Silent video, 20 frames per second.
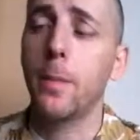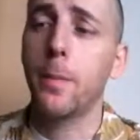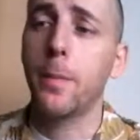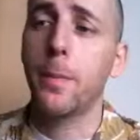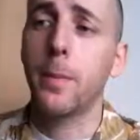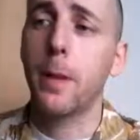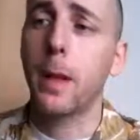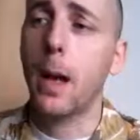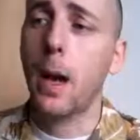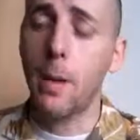
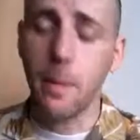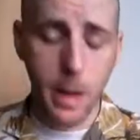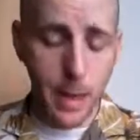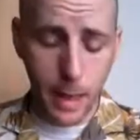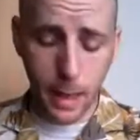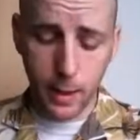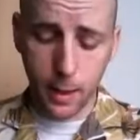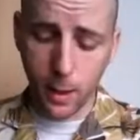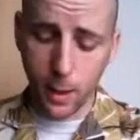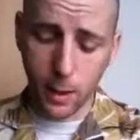ship,
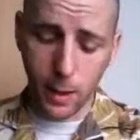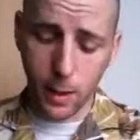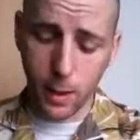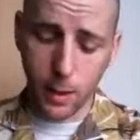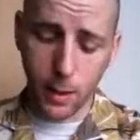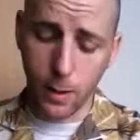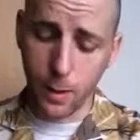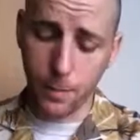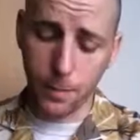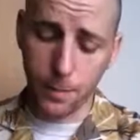some
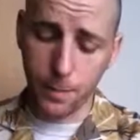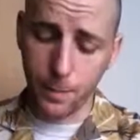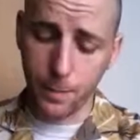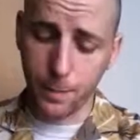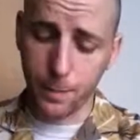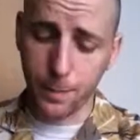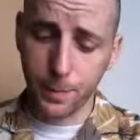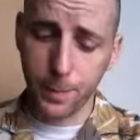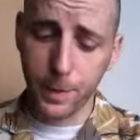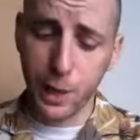stages the ship is
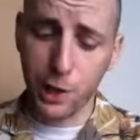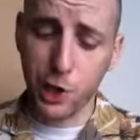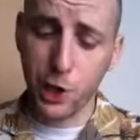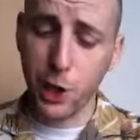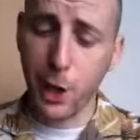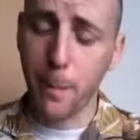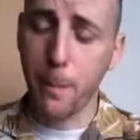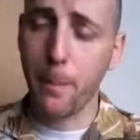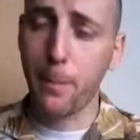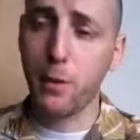horizontal,
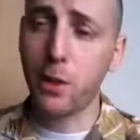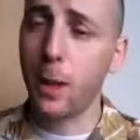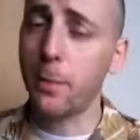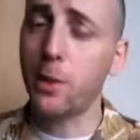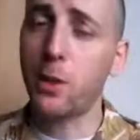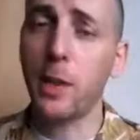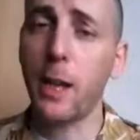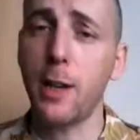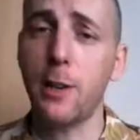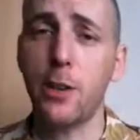some
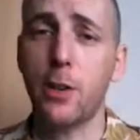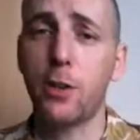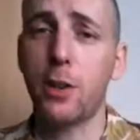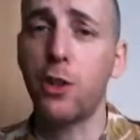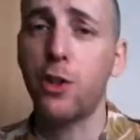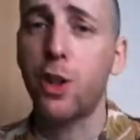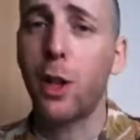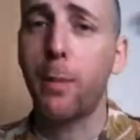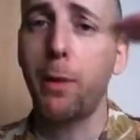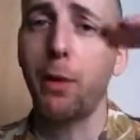ship it's
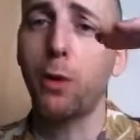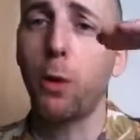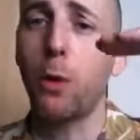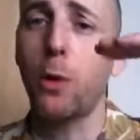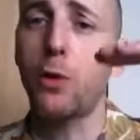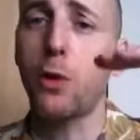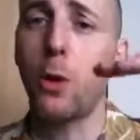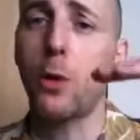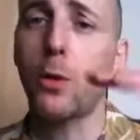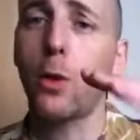a
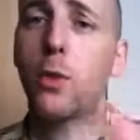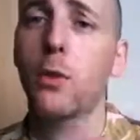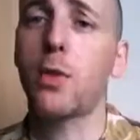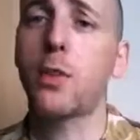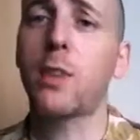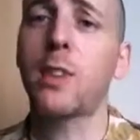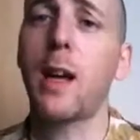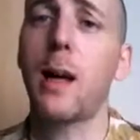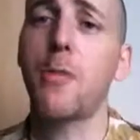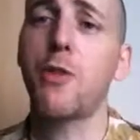
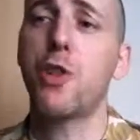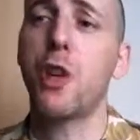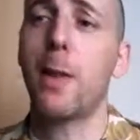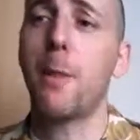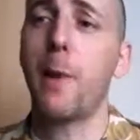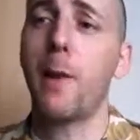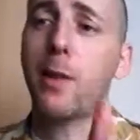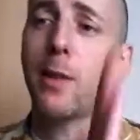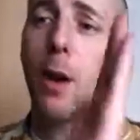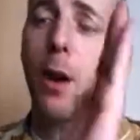vertical,
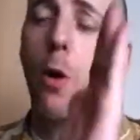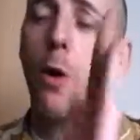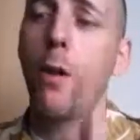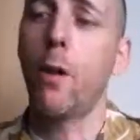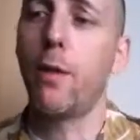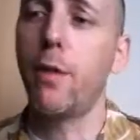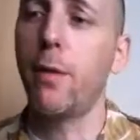and they both